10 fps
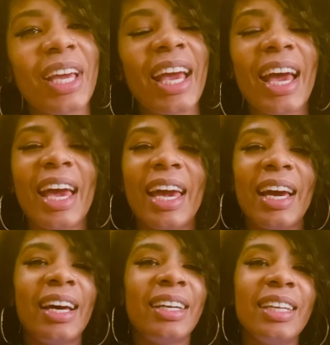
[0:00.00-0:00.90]

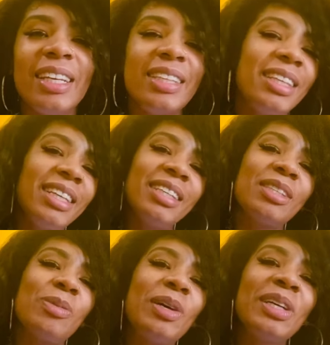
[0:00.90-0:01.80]
And anything
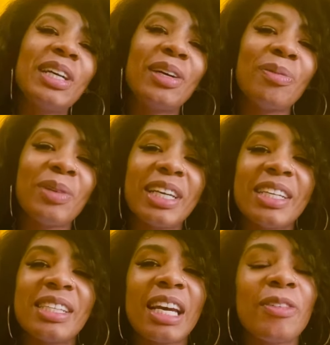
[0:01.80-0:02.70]
is welcome
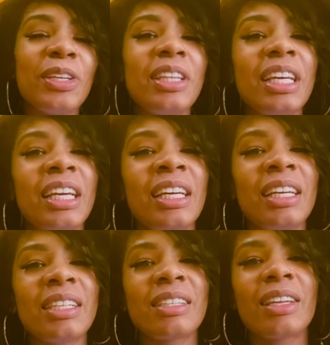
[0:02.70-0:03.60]
because everything
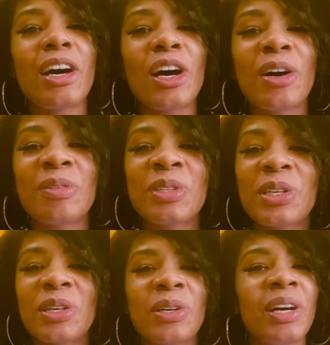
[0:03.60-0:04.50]
is love.
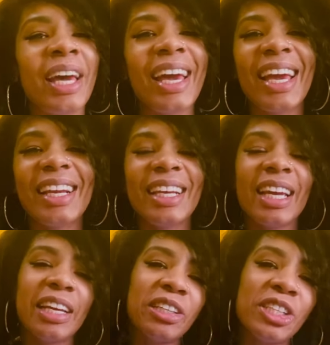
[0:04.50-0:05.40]
So, any
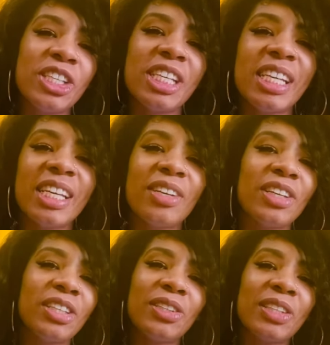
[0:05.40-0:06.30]
energy
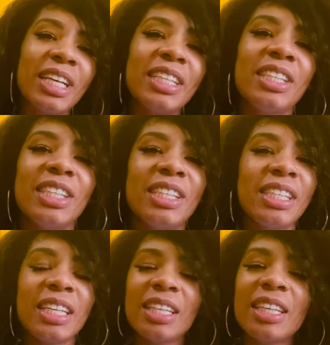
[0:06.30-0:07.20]
or donations,
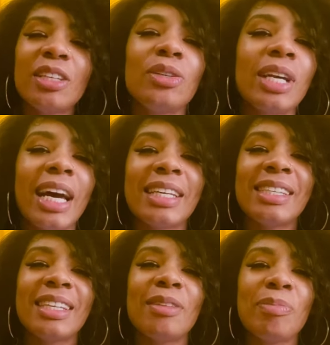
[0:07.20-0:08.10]
anything you guys
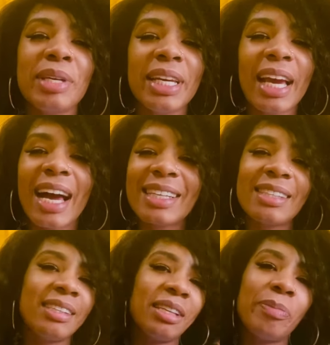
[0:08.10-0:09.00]
send me, I
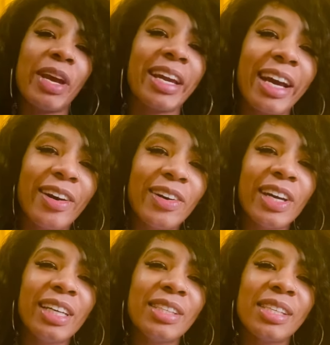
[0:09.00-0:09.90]
send it back out
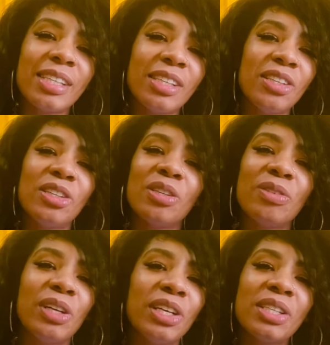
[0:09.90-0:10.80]
into the
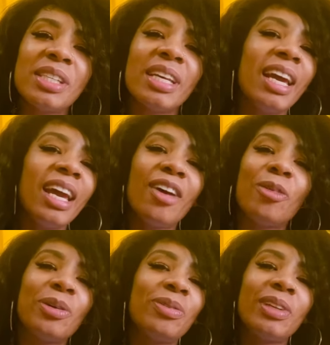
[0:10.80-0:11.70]
universe
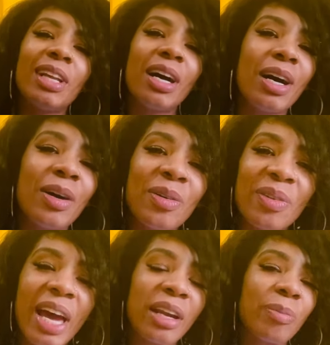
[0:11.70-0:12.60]
with love
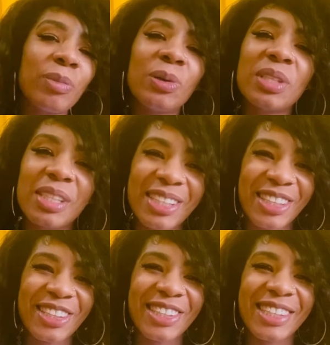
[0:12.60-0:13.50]
at a
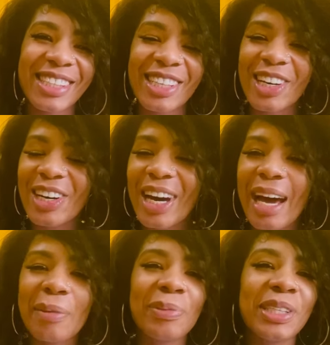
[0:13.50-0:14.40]
multitude. So
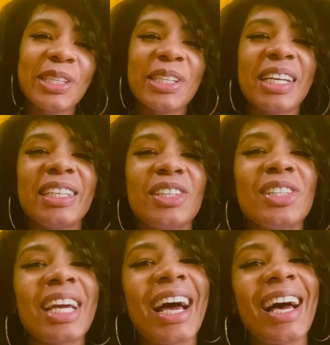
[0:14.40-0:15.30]
I appreciate you
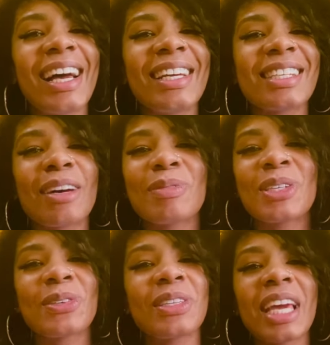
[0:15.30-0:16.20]
guys. I'm
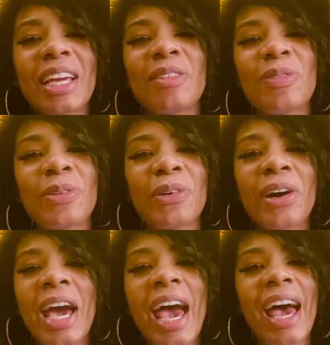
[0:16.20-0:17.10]
so thankful
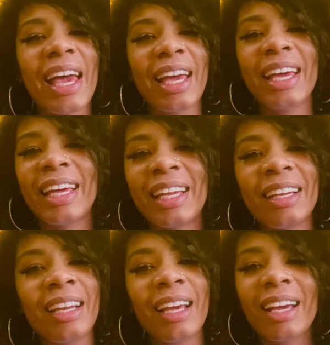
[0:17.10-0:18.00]

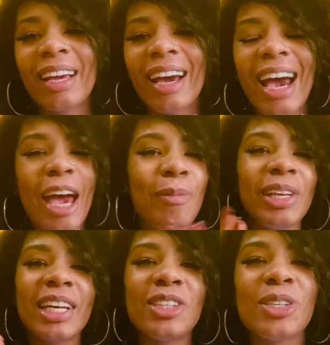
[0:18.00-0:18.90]
and happy
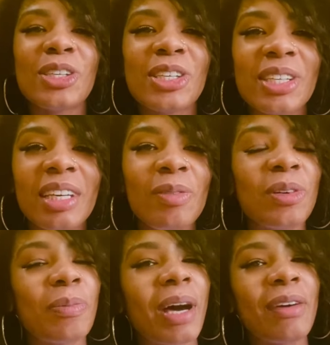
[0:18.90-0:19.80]
that you tuned in
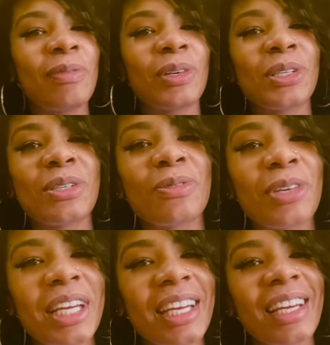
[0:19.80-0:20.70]
for my first
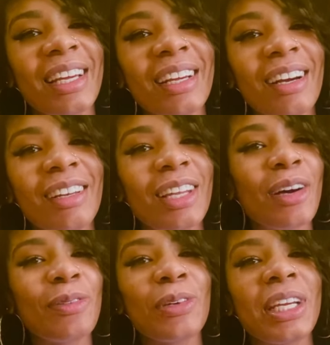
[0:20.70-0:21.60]
reading,
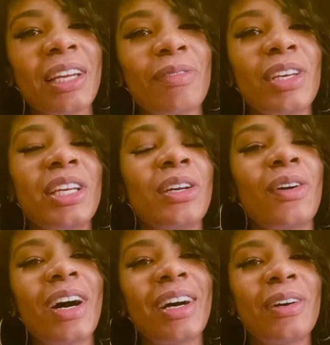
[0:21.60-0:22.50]
love reading
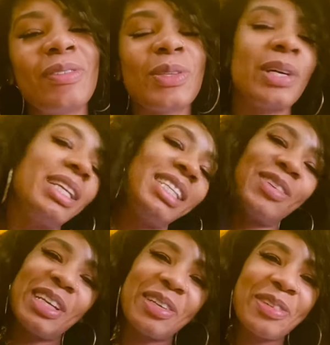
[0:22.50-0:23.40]
video of
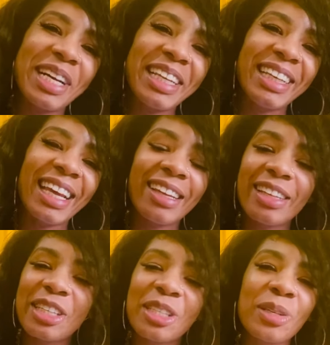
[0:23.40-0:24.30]
2021. And
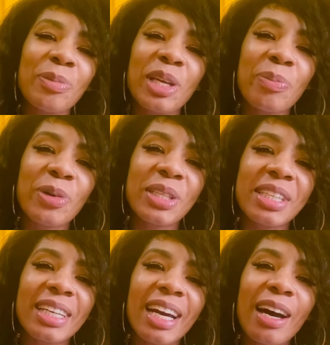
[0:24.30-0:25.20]
there's so many more
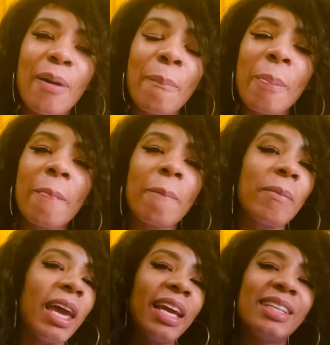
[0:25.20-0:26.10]
to come
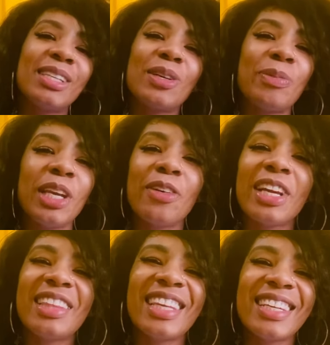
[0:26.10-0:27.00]
and so many
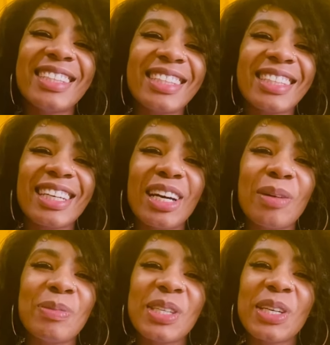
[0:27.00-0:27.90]
great things to
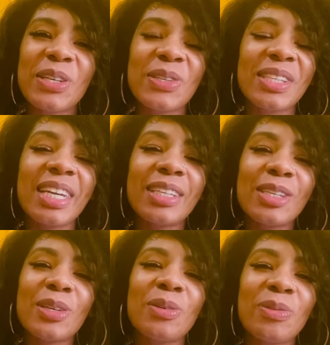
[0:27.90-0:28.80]
come too. Stay
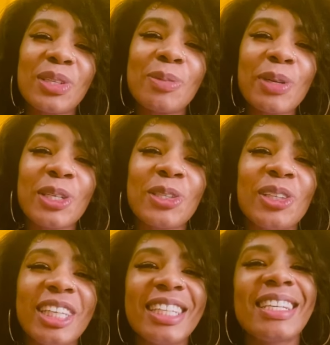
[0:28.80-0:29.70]
tuned for spiritual
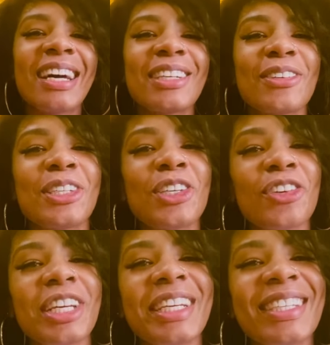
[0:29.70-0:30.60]
detox
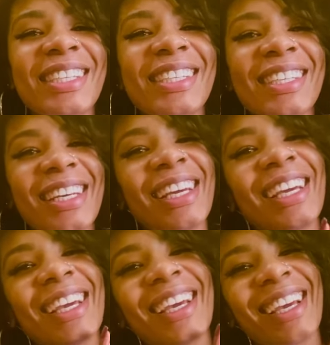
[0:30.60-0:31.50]
retreats.
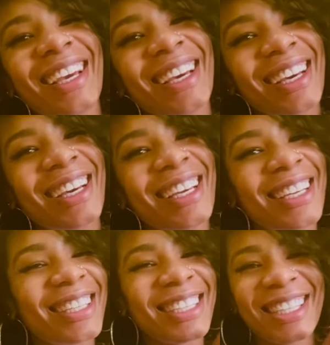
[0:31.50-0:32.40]
It
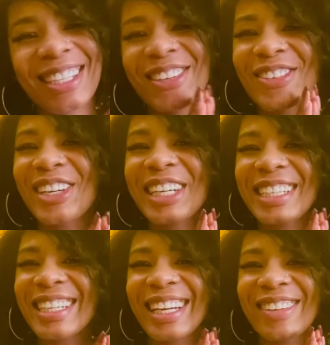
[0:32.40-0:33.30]
is in the works and I'm